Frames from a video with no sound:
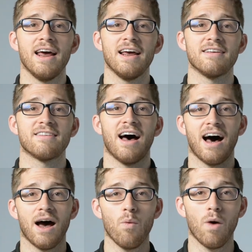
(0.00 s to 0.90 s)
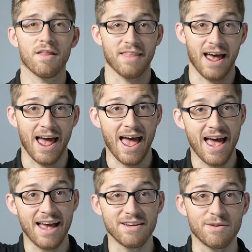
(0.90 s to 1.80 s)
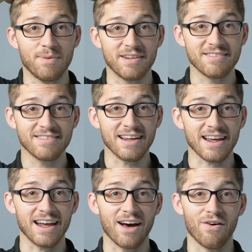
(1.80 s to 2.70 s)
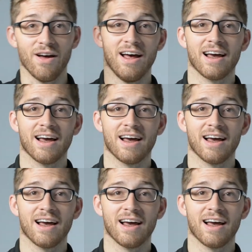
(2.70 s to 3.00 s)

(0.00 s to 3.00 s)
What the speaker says: is I want that head to be sticking out